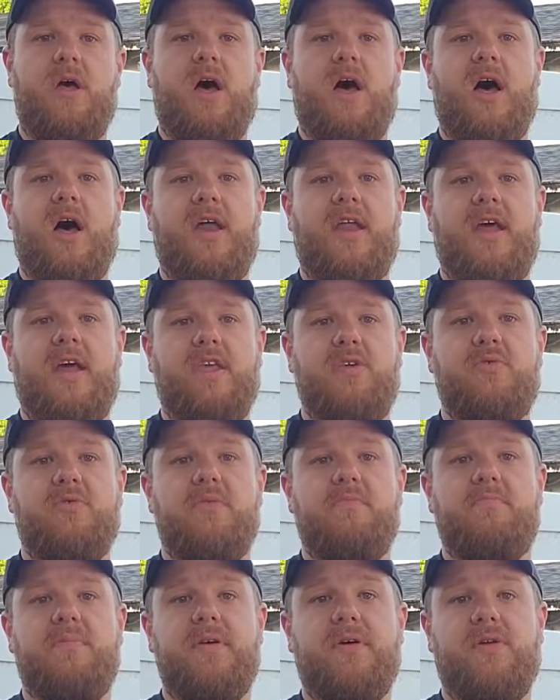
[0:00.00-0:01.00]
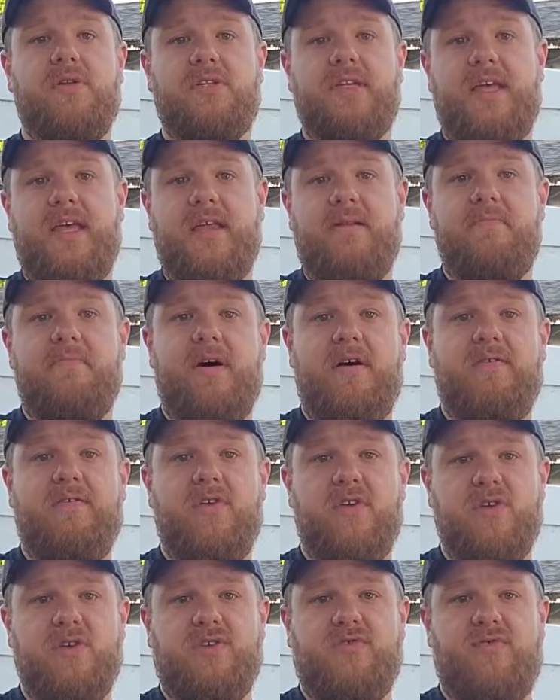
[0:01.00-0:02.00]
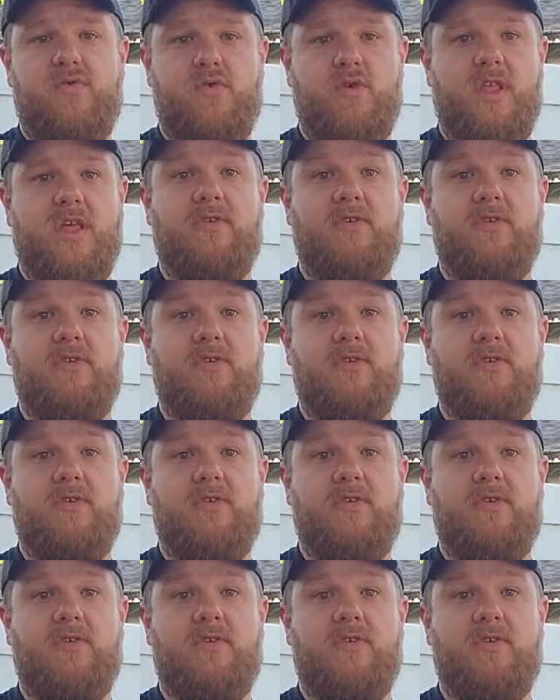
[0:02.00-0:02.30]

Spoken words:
Now you can build in buffers for